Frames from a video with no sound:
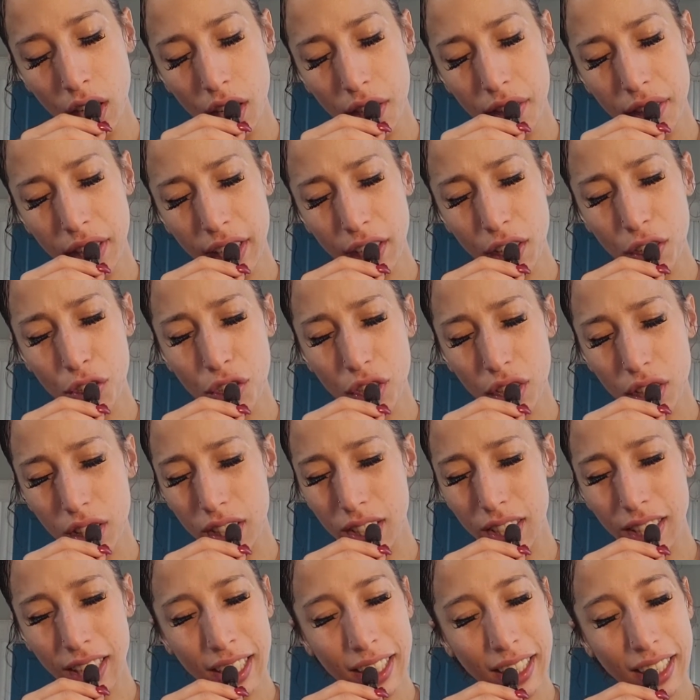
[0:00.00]
that are just
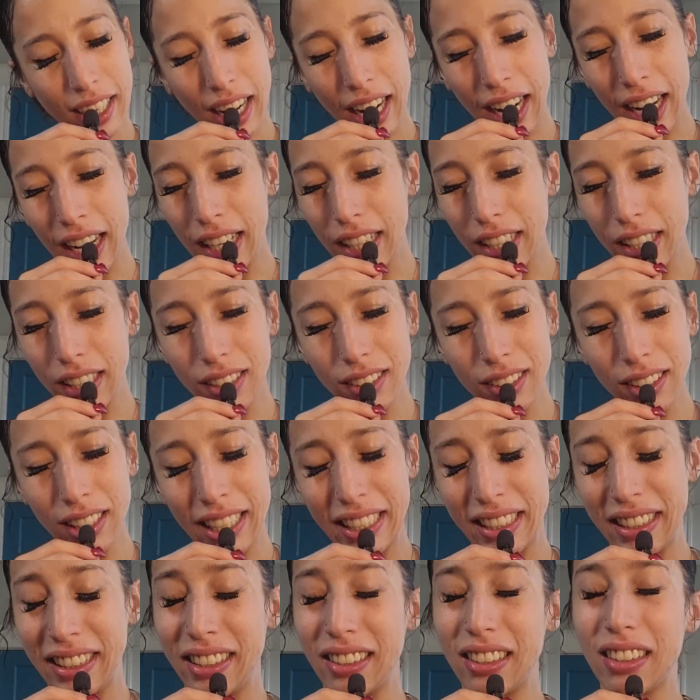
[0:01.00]
like,
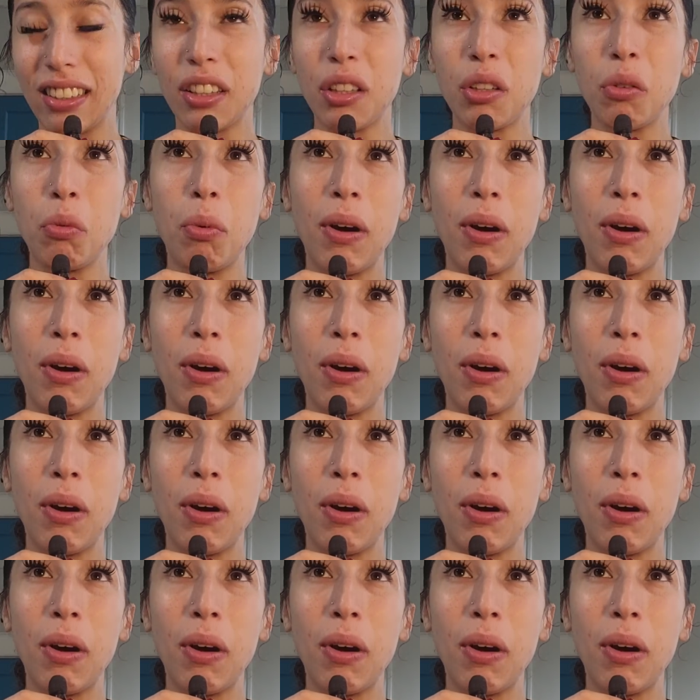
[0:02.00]
the